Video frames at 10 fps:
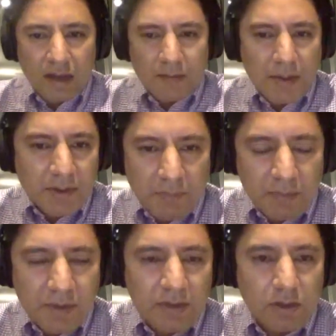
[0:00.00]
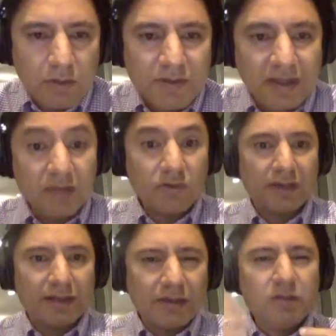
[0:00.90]
Maybe Clovis can give
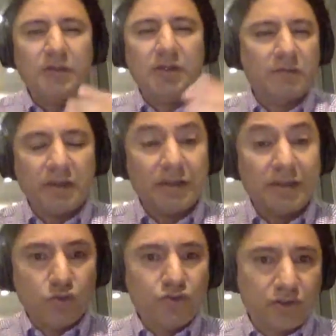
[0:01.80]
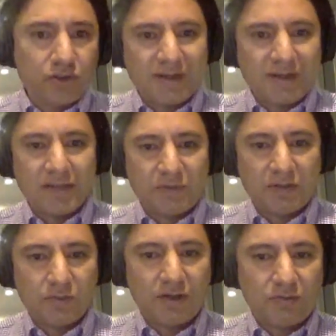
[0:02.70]
us a little bit of the user types
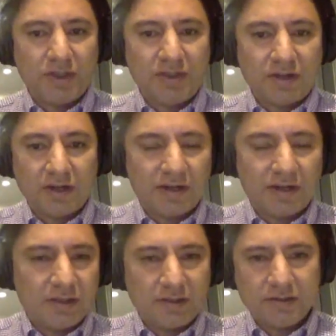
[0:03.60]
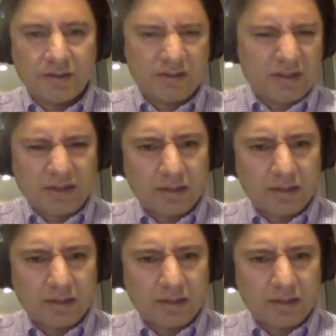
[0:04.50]
that we are really targeting, and then I